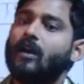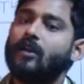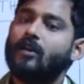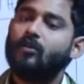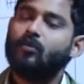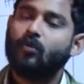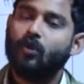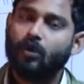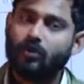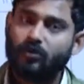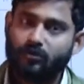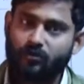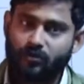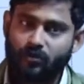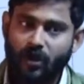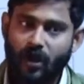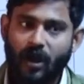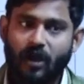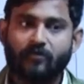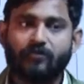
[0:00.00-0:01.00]
you also
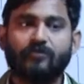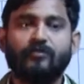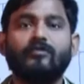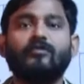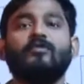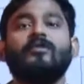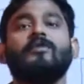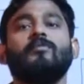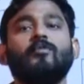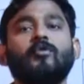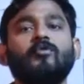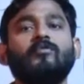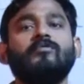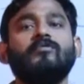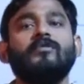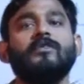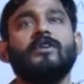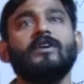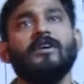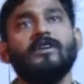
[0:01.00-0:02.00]
have to remove
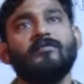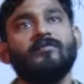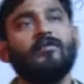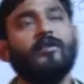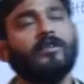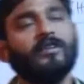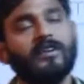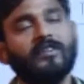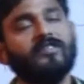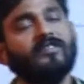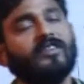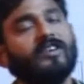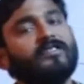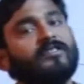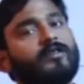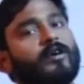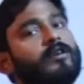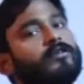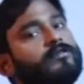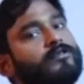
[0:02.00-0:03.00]
the, for this case
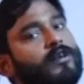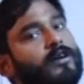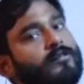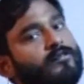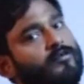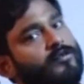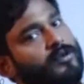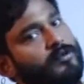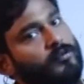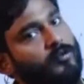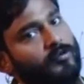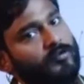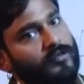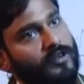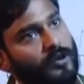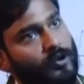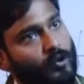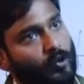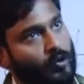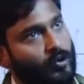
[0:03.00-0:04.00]
you also have to remove
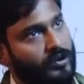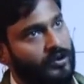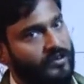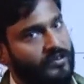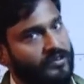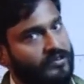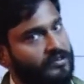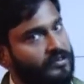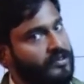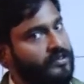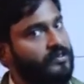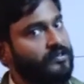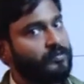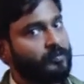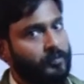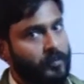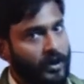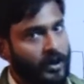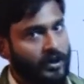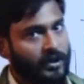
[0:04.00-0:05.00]
the load resistance,
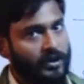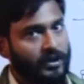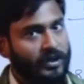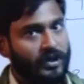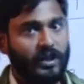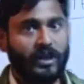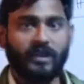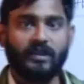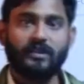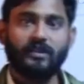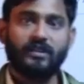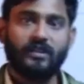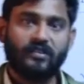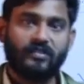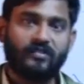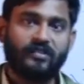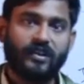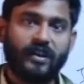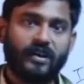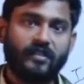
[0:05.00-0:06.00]
but in
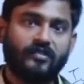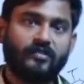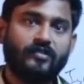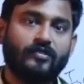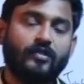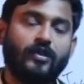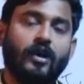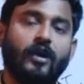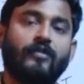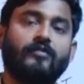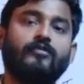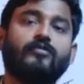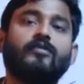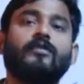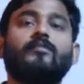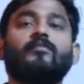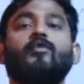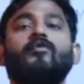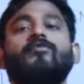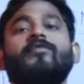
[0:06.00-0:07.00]
this case you have to
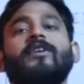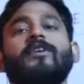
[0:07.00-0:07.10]
remove